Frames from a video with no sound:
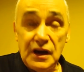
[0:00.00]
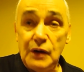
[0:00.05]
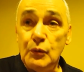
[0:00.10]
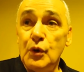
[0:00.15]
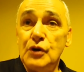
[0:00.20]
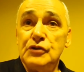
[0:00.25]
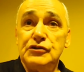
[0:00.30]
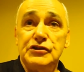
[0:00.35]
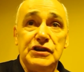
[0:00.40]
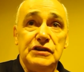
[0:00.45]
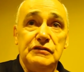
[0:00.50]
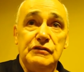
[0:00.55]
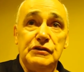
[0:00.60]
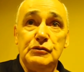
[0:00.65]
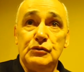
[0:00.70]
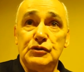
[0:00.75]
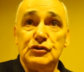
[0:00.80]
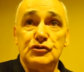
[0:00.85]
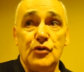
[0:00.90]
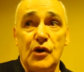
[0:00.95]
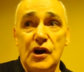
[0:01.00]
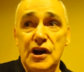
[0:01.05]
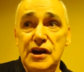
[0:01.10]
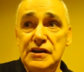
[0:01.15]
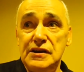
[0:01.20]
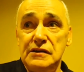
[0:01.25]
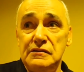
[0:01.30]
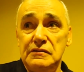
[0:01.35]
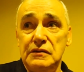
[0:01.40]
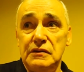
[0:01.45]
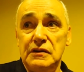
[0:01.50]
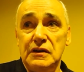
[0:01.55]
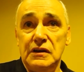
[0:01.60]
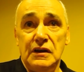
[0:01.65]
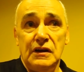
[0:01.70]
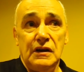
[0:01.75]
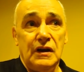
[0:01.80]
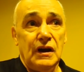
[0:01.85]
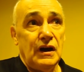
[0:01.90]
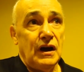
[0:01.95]
network TV was great.
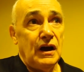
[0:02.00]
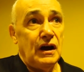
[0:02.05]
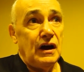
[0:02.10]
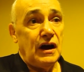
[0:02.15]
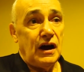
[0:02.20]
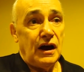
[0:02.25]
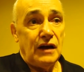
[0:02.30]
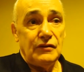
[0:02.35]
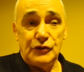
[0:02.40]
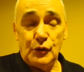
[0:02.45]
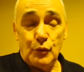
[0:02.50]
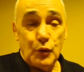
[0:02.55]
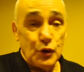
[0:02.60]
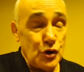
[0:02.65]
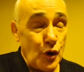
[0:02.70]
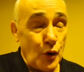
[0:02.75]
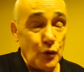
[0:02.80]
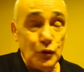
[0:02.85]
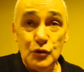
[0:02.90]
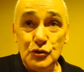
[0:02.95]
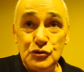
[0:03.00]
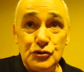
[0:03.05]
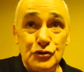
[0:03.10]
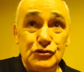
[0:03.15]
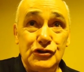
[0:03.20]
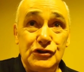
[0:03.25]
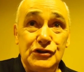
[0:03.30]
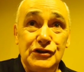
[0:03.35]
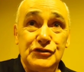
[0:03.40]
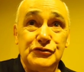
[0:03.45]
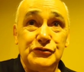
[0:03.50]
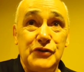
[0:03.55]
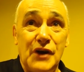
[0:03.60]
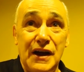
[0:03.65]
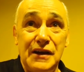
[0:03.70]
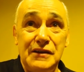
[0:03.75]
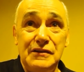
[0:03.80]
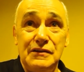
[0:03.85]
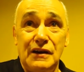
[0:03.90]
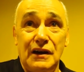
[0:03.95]
There were no losers in this
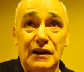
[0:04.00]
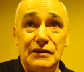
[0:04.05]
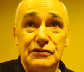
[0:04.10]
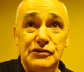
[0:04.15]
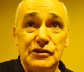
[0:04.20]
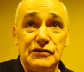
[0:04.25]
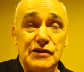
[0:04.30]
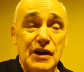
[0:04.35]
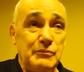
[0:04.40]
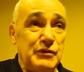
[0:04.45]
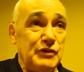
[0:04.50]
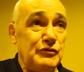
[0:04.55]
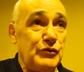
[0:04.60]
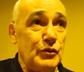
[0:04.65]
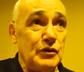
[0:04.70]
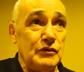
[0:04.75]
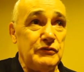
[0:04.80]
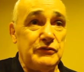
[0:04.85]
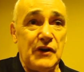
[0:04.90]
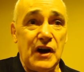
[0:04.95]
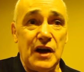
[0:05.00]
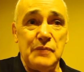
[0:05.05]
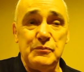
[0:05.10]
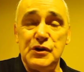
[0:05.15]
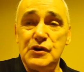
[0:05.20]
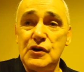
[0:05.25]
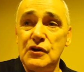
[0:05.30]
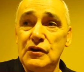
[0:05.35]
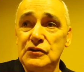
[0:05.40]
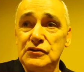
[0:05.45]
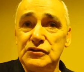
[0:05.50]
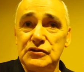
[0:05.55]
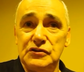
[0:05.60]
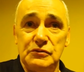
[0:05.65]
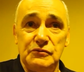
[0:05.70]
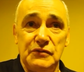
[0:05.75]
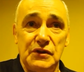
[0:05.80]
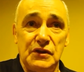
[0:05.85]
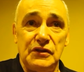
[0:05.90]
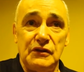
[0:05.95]
fight. I said that before the fight because
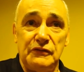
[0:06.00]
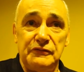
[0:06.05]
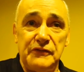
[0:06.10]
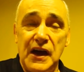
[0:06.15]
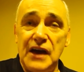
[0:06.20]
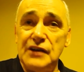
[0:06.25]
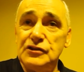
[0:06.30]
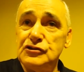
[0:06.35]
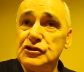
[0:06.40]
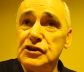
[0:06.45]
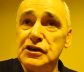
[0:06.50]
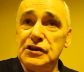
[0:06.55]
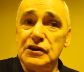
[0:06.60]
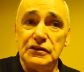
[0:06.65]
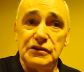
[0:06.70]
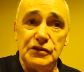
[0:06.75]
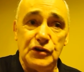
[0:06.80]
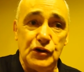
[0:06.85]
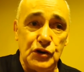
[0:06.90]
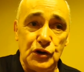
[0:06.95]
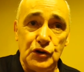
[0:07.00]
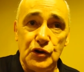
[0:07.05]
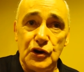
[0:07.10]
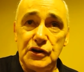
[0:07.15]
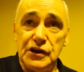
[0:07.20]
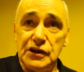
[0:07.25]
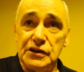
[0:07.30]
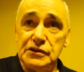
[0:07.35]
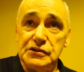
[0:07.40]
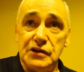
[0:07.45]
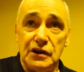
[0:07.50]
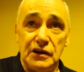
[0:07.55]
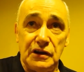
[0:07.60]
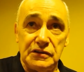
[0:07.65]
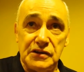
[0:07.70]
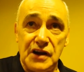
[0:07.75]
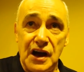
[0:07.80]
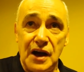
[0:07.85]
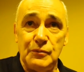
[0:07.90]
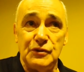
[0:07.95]
the fans would get a good look at
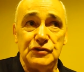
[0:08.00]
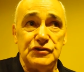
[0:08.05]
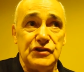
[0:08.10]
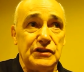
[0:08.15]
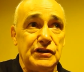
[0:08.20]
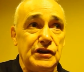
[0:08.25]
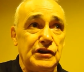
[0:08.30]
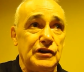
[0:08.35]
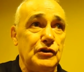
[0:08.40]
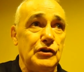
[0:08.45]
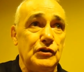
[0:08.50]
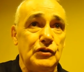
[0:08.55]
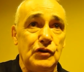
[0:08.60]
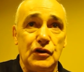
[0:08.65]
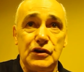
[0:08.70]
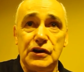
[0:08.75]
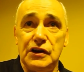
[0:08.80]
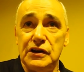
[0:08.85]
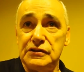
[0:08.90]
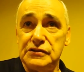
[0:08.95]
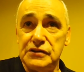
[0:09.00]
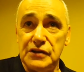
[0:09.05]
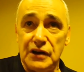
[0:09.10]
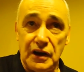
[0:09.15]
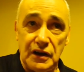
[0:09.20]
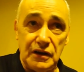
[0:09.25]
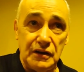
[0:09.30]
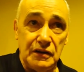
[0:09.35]
Thomas. They'd get a good look at